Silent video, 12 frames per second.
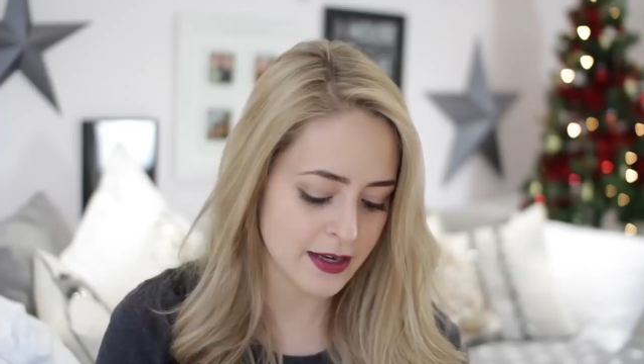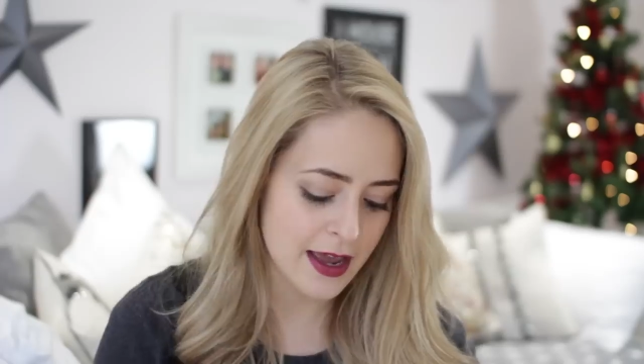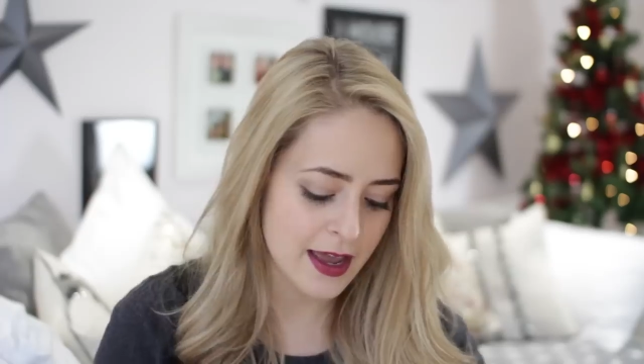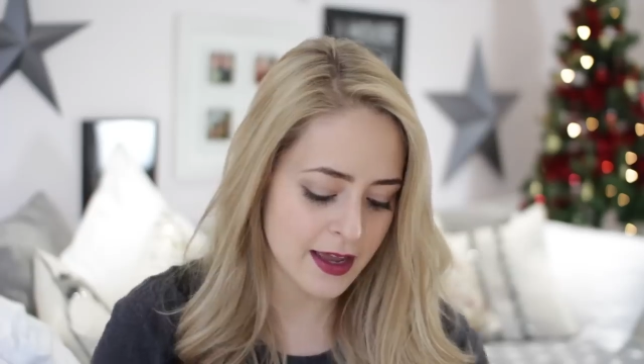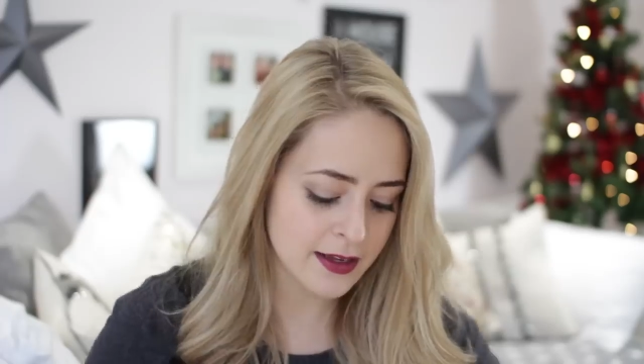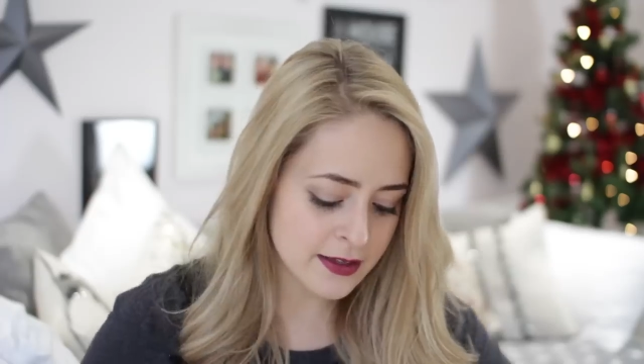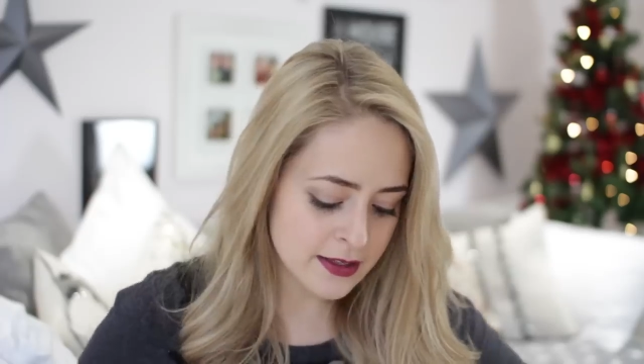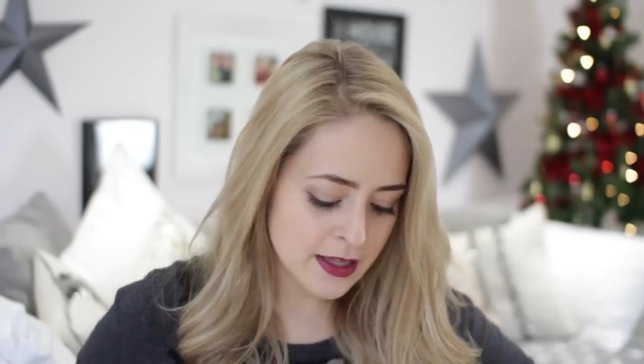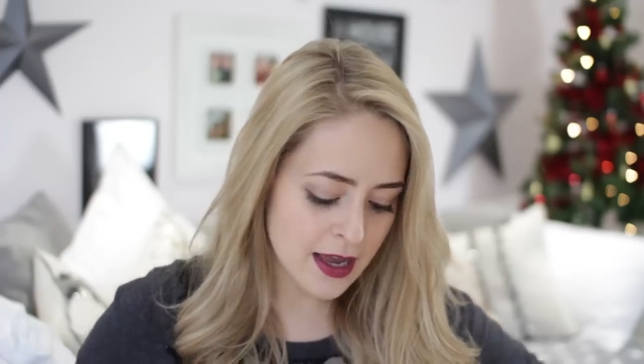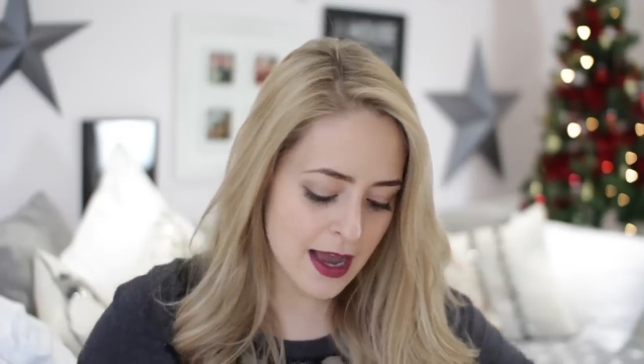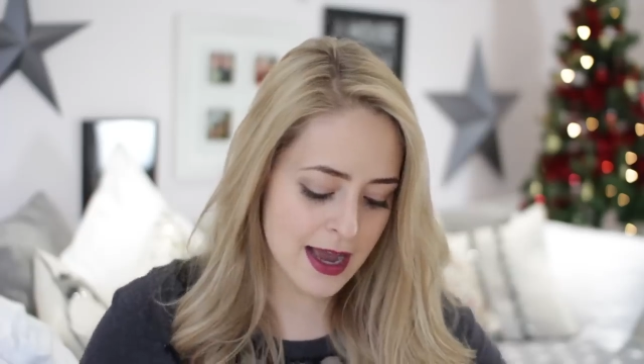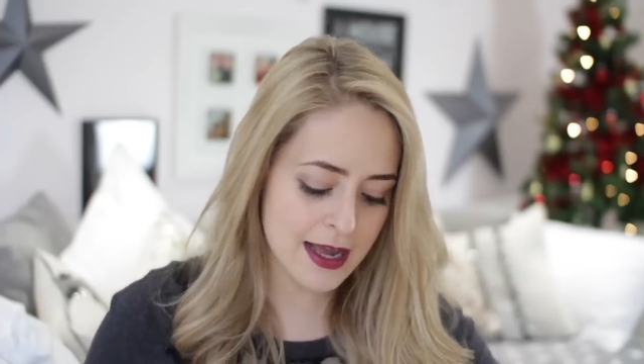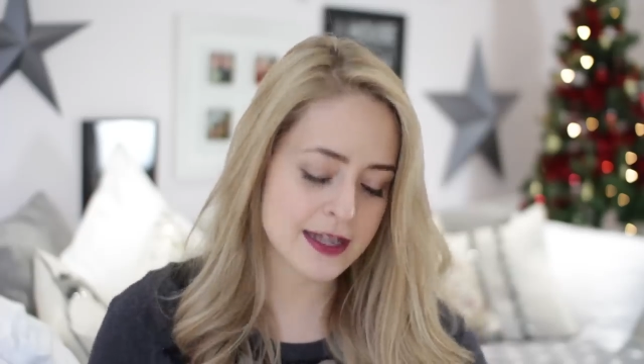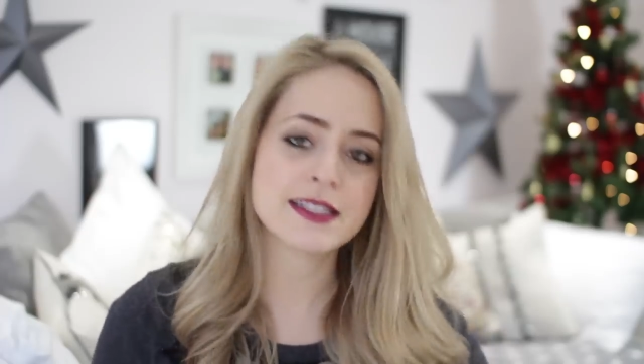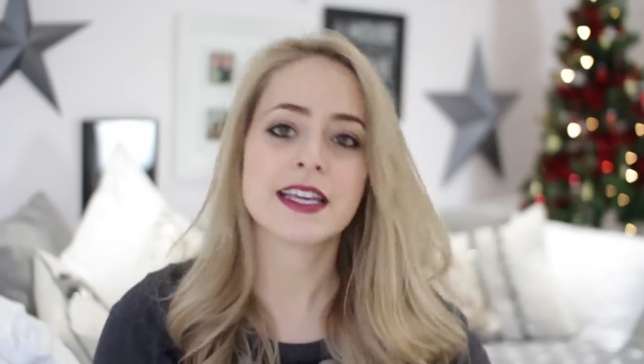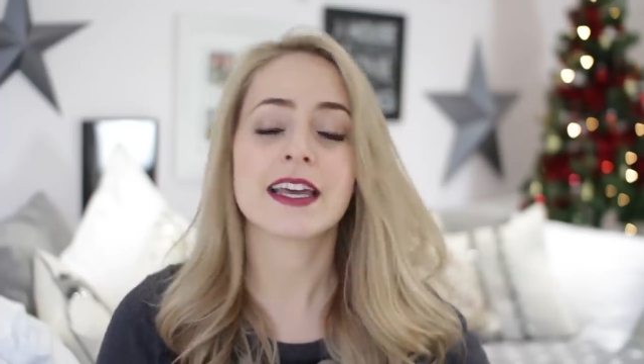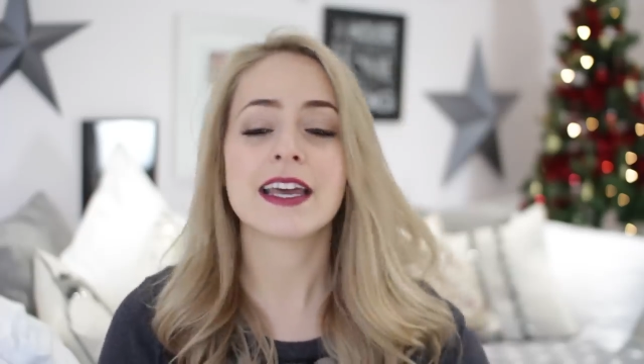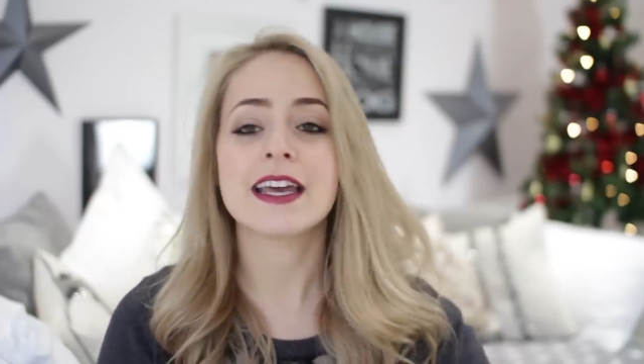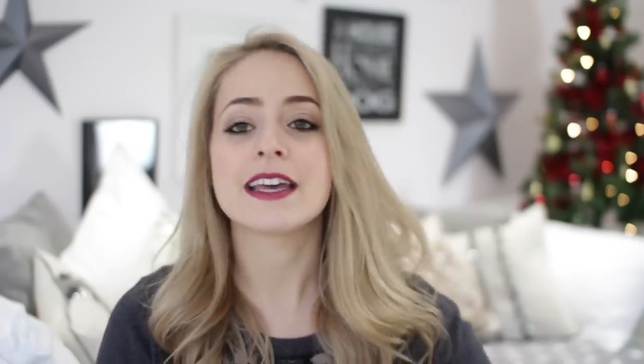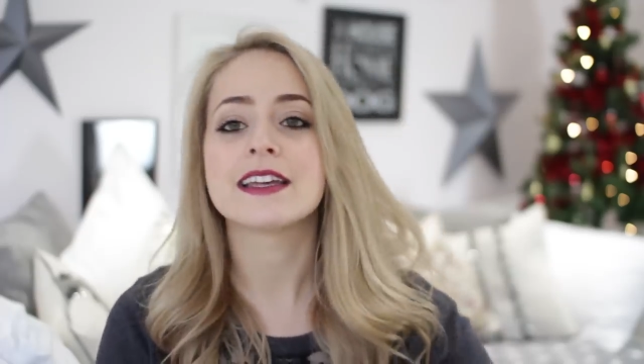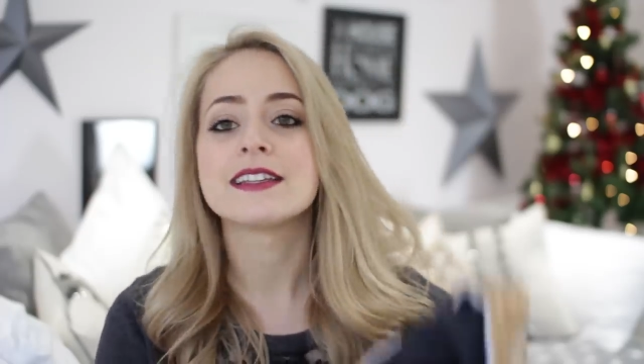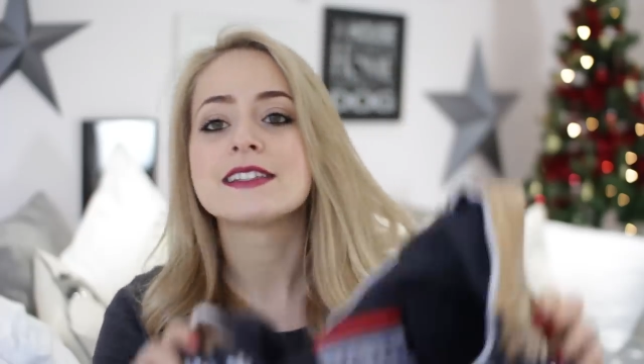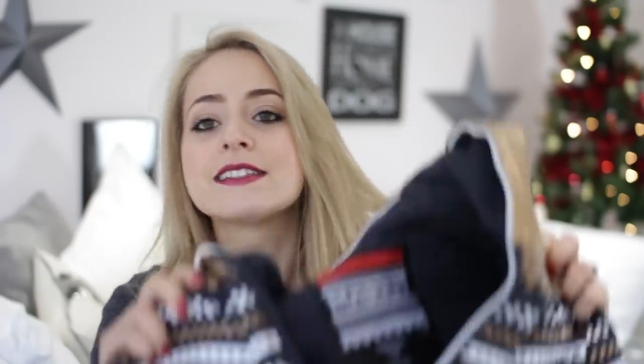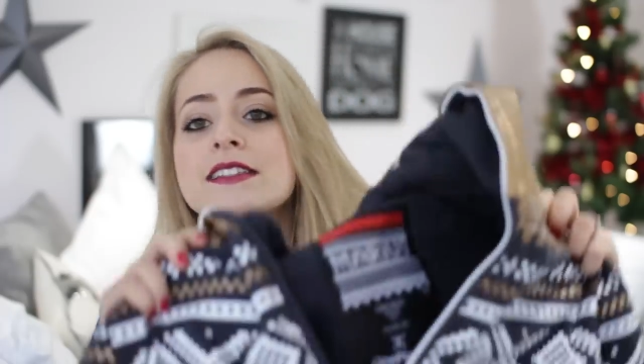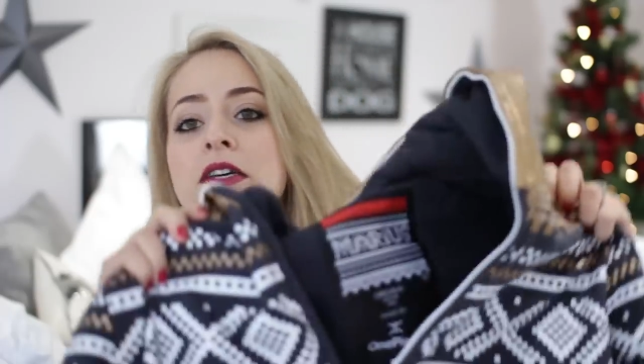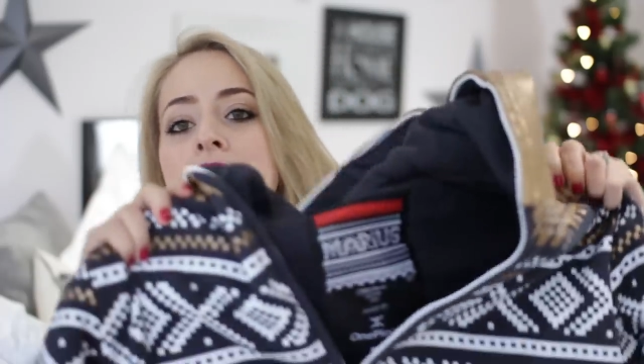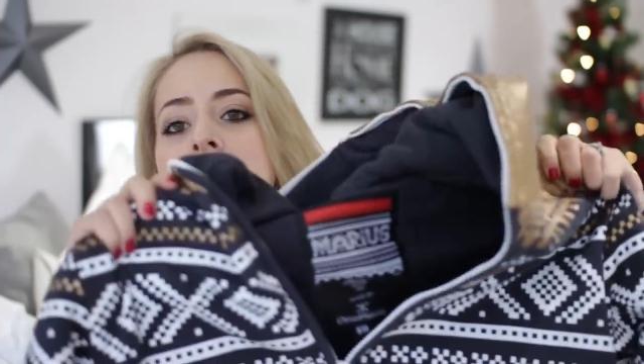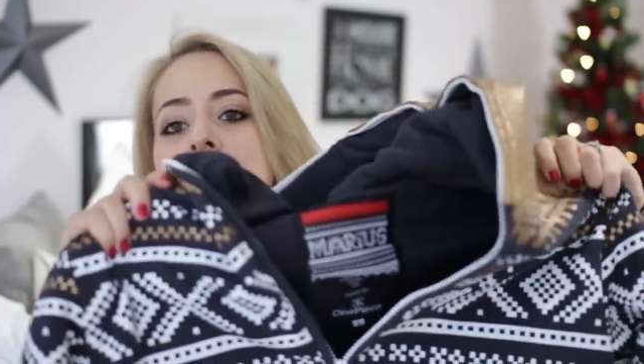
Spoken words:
day, and it is